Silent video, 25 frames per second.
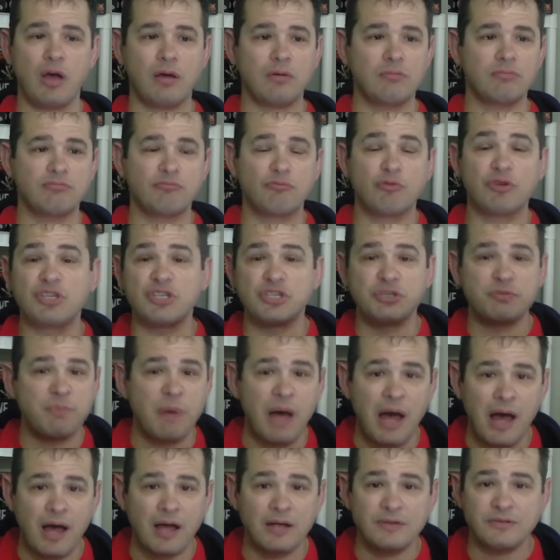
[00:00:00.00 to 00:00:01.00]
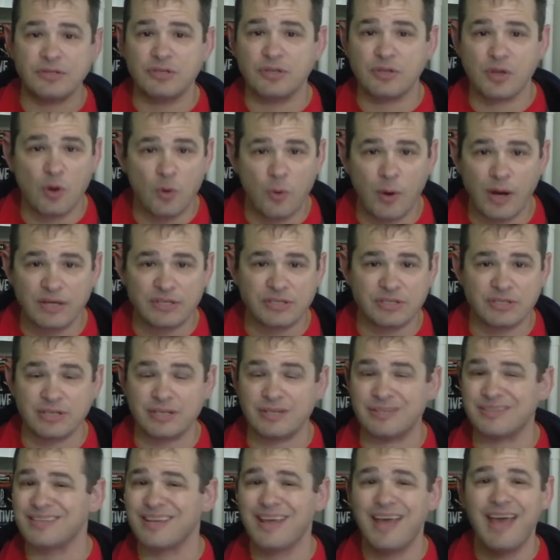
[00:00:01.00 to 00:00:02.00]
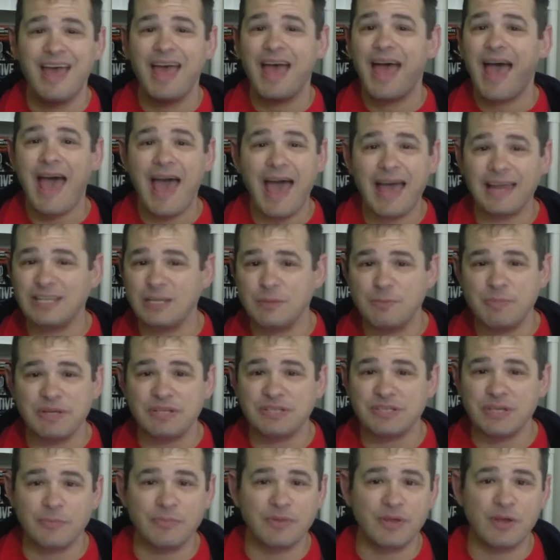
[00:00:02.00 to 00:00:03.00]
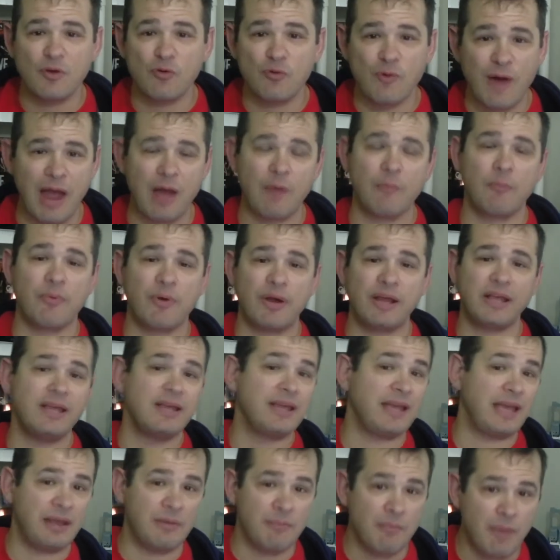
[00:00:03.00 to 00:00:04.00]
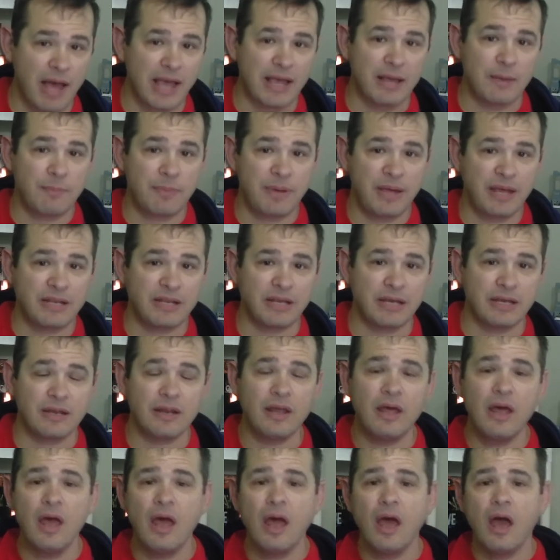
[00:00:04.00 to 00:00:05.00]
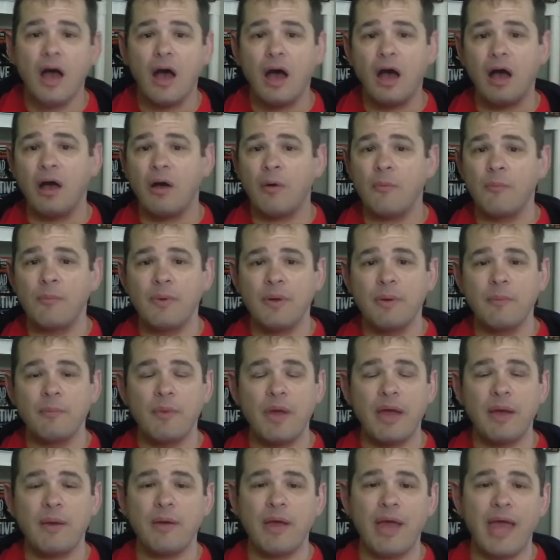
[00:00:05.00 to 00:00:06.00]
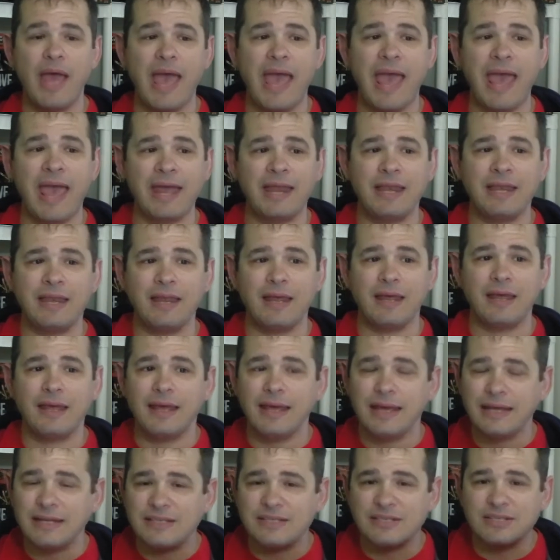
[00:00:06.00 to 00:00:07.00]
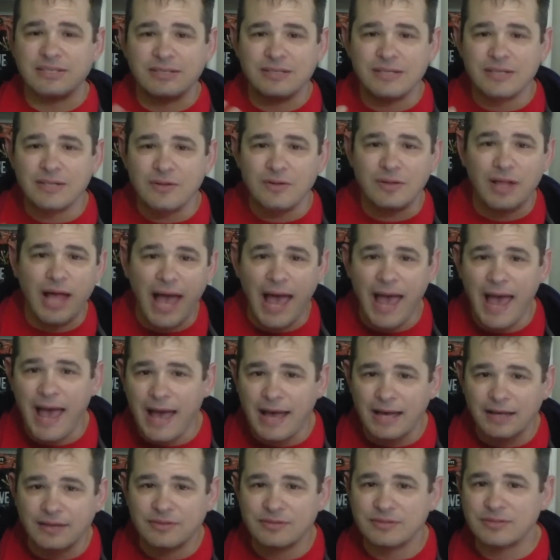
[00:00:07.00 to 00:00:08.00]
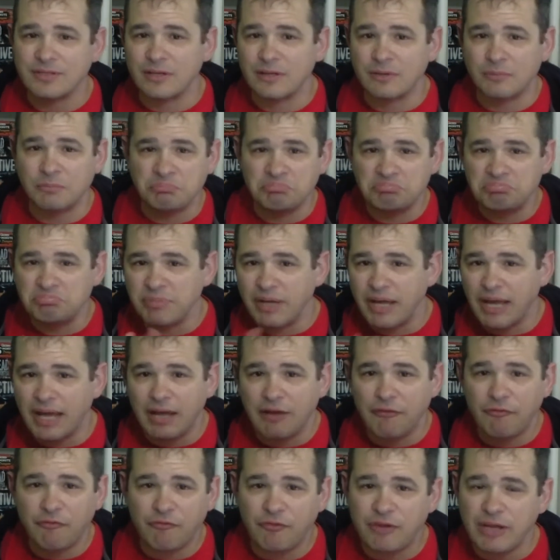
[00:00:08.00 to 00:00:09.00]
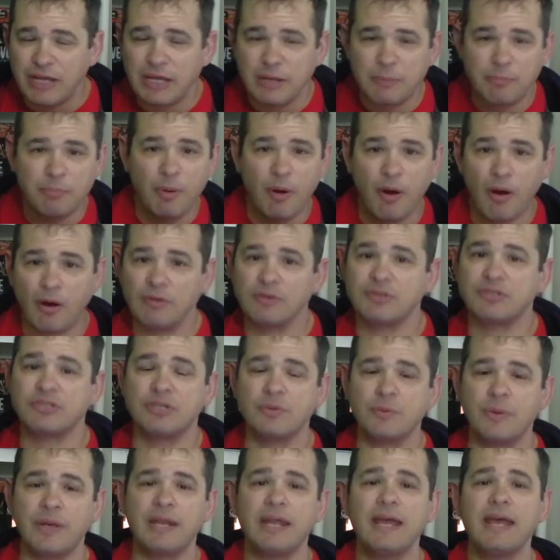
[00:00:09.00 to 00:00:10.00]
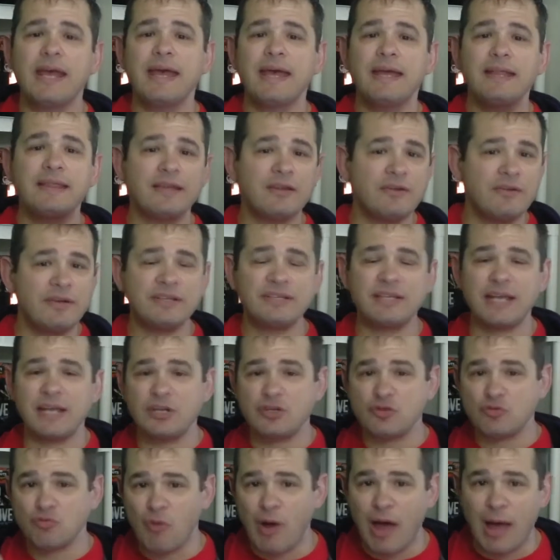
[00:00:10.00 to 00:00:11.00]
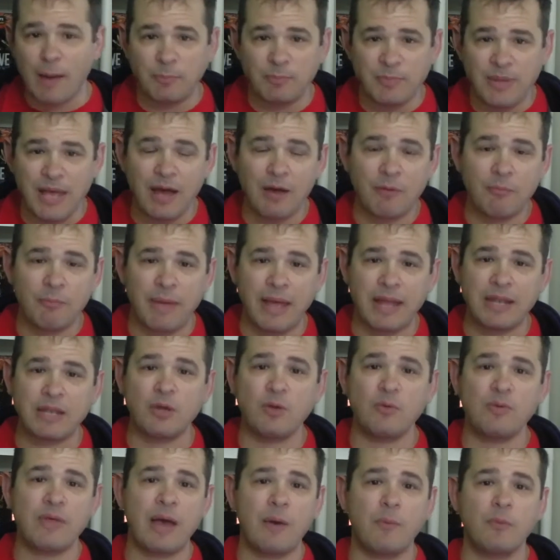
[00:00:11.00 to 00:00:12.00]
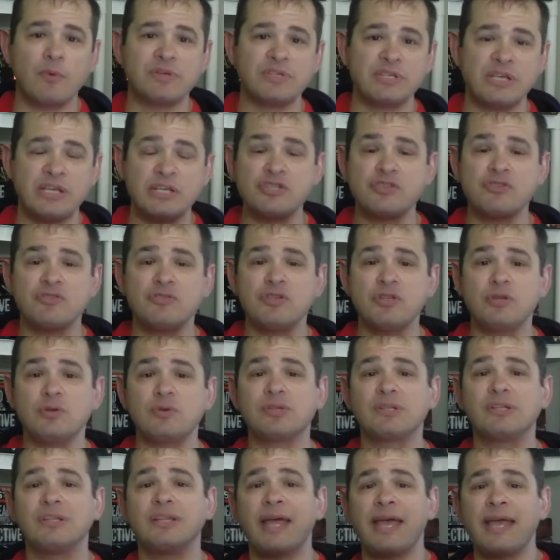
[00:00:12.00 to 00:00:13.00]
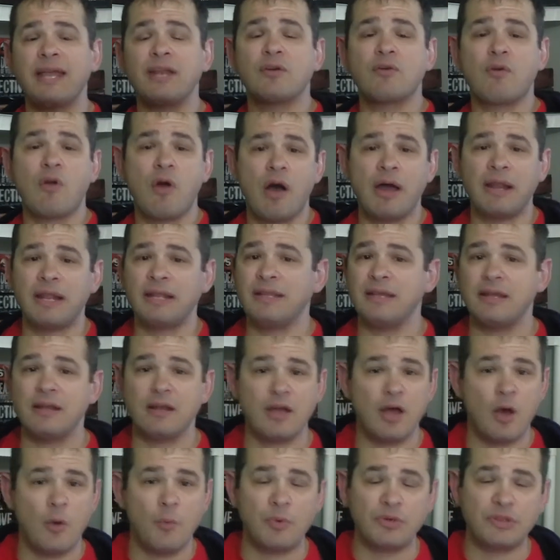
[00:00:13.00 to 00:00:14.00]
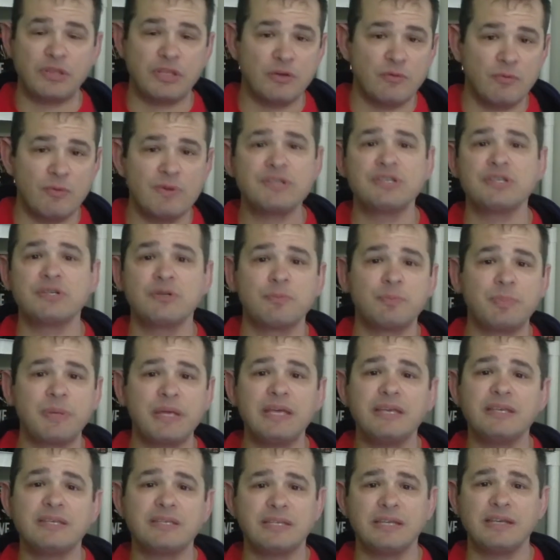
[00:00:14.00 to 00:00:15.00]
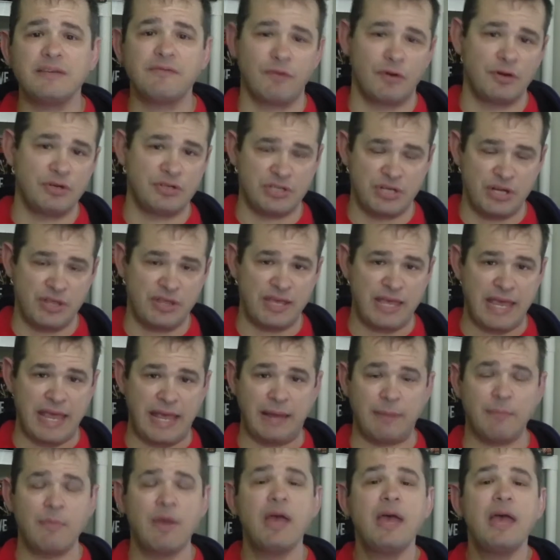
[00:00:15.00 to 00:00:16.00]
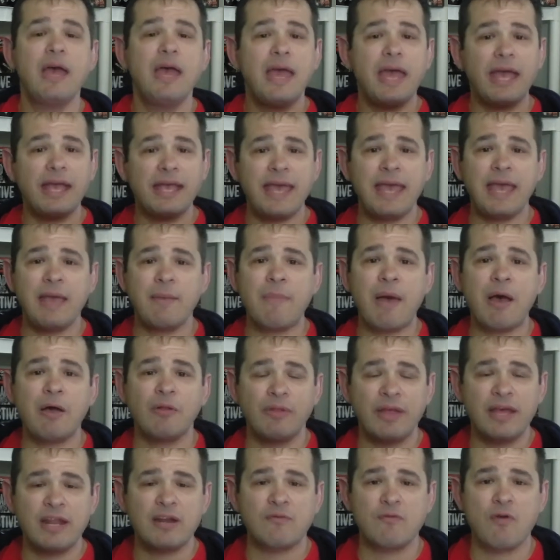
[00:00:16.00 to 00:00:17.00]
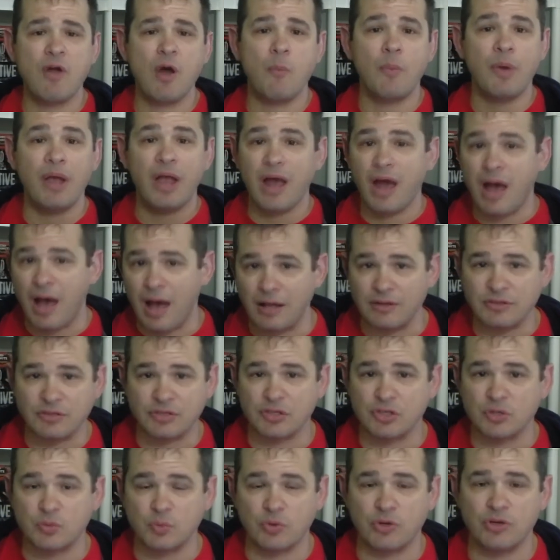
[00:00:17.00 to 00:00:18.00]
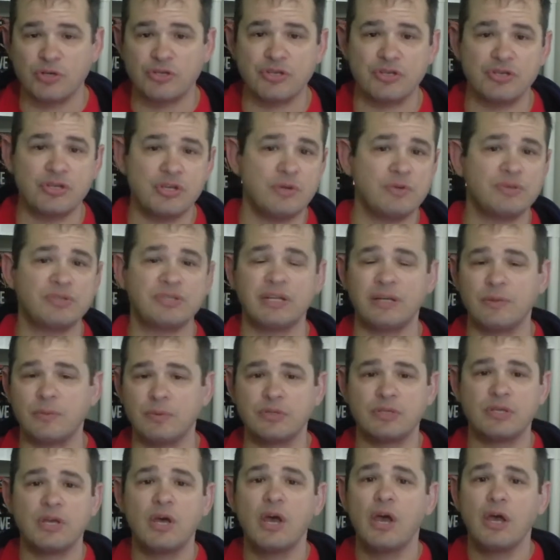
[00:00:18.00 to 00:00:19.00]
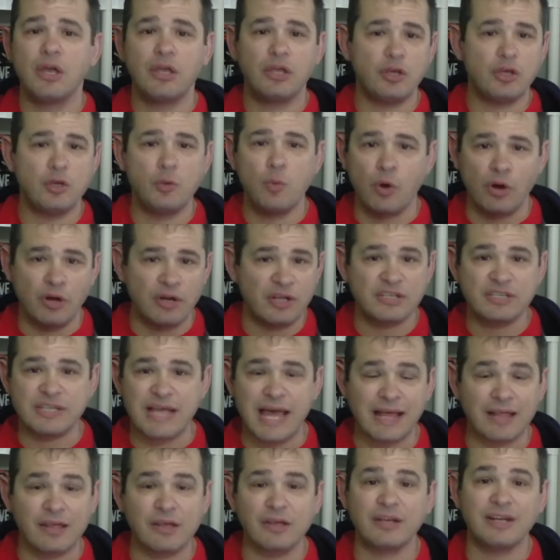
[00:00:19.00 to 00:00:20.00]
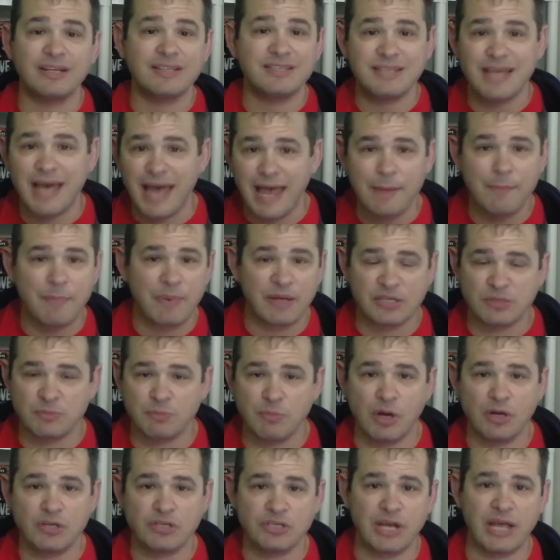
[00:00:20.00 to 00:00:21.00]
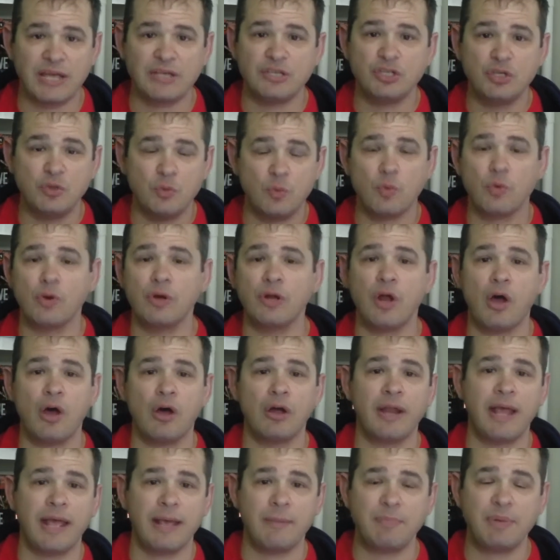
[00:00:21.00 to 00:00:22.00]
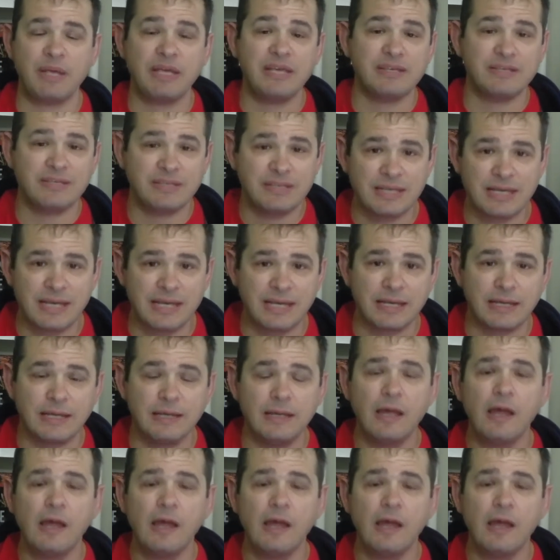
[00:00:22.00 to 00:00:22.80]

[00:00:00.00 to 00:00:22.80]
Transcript: respond to the questions had to be something groundbreaking in my opinion, and it still has some iffy parts to it. There is a drop-down menu that was introduced later on. It didn't come with the original PC version of the game. It came out later on when consoles were introduced, and you weren't exactly going to type as much as you would on a PC.